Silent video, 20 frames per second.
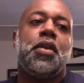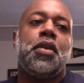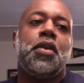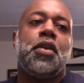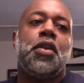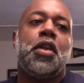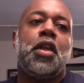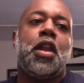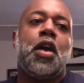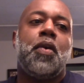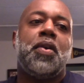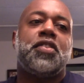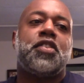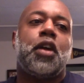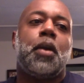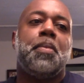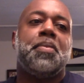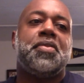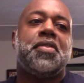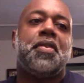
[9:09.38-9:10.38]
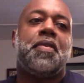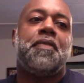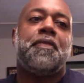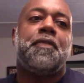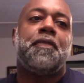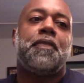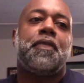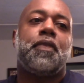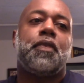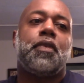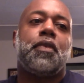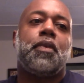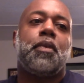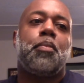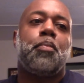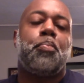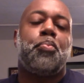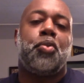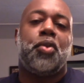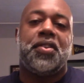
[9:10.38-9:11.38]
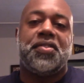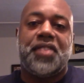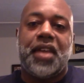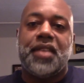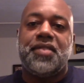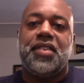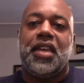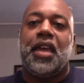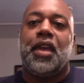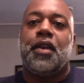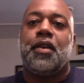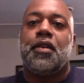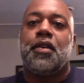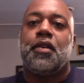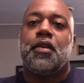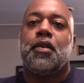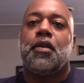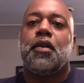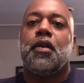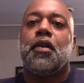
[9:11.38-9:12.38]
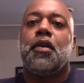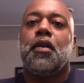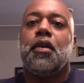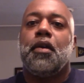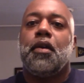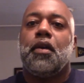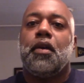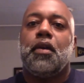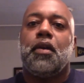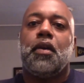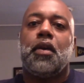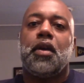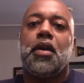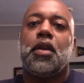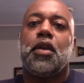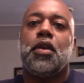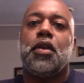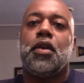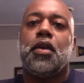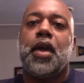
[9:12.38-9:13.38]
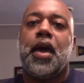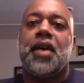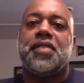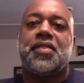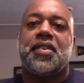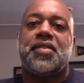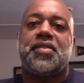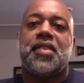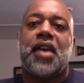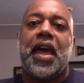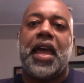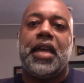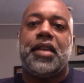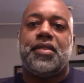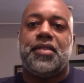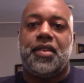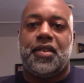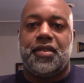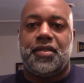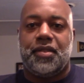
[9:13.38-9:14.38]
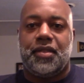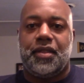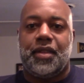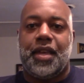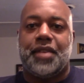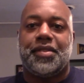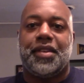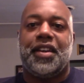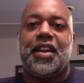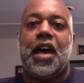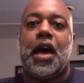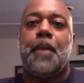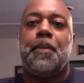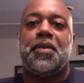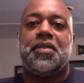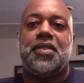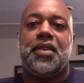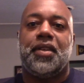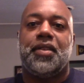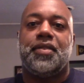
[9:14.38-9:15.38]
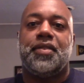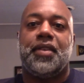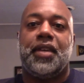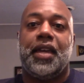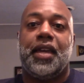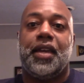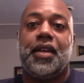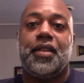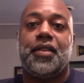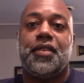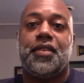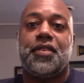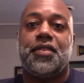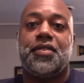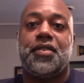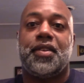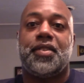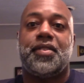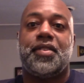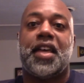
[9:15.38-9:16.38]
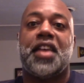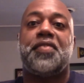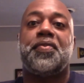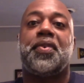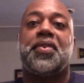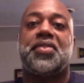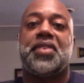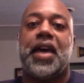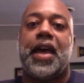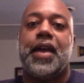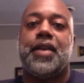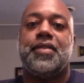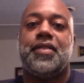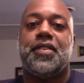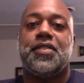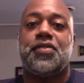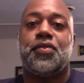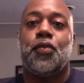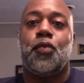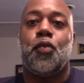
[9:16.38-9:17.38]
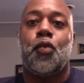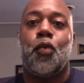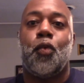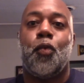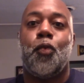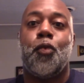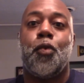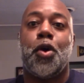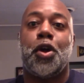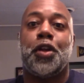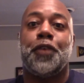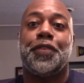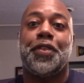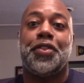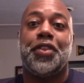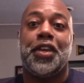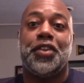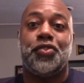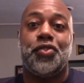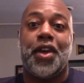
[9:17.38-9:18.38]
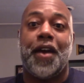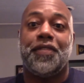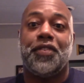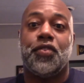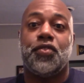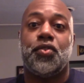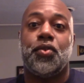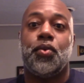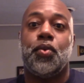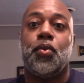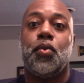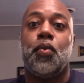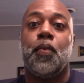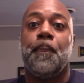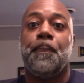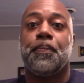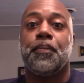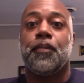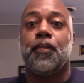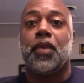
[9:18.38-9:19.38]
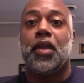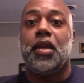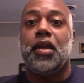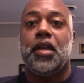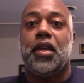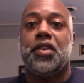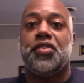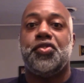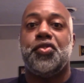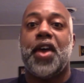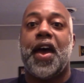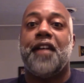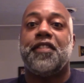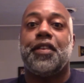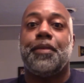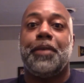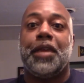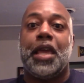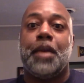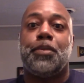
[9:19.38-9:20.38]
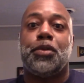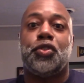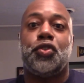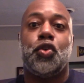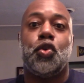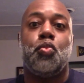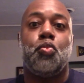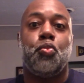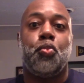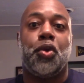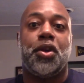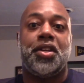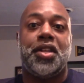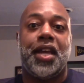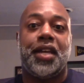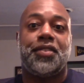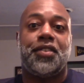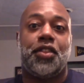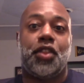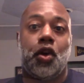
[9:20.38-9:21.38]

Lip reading: in terms of presenting as a scientist, as a competent and successful scientist, one of the things you have to do is you have to be able to predict the